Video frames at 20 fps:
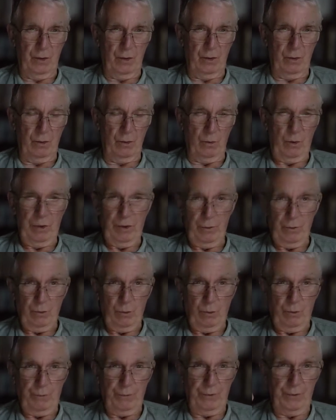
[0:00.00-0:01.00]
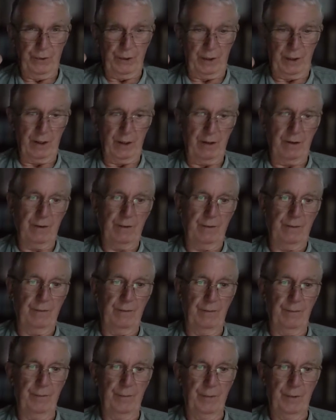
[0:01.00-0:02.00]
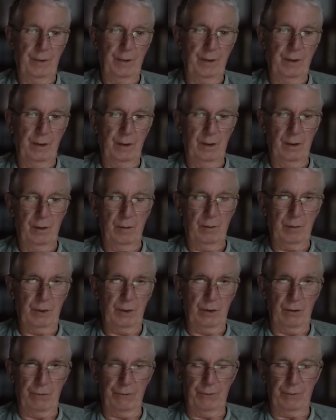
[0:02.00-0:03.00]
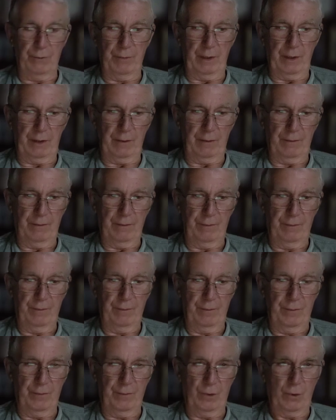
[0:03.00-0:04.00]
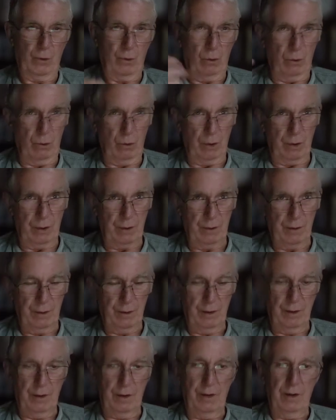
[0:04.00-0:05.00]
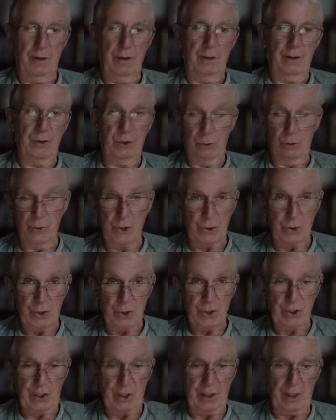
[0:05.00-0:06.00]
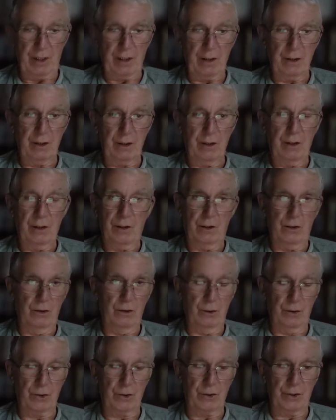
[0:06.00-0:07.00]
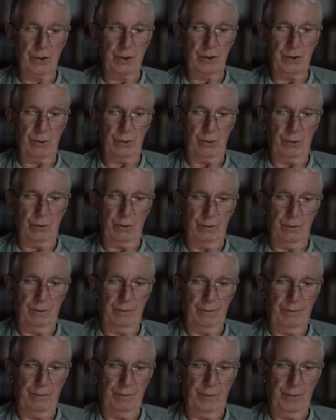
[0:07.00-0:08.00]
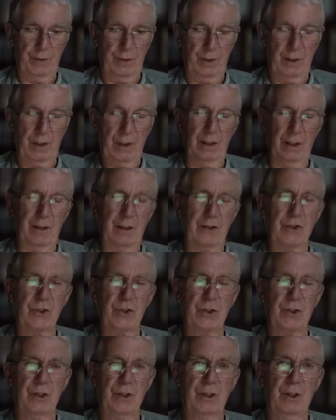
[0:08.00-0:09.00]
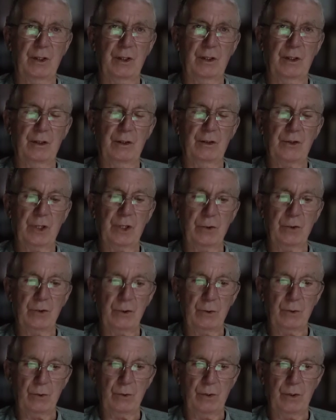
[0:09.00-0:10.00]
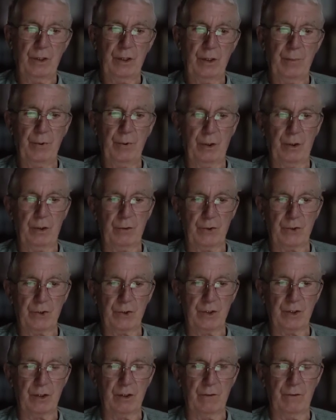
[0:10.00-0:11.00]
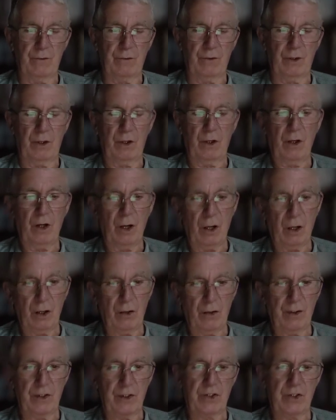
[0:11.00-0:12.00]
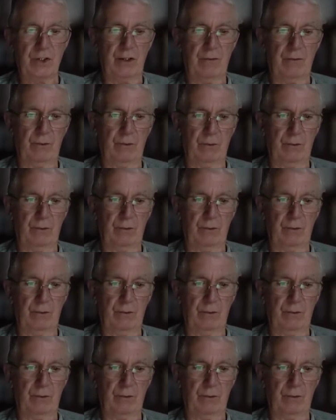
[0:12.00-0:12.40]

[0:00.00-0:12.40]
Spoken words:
one rule for thee, but not for me. Or do as I say, not as I do. And it's total hypocrisy of the highest level.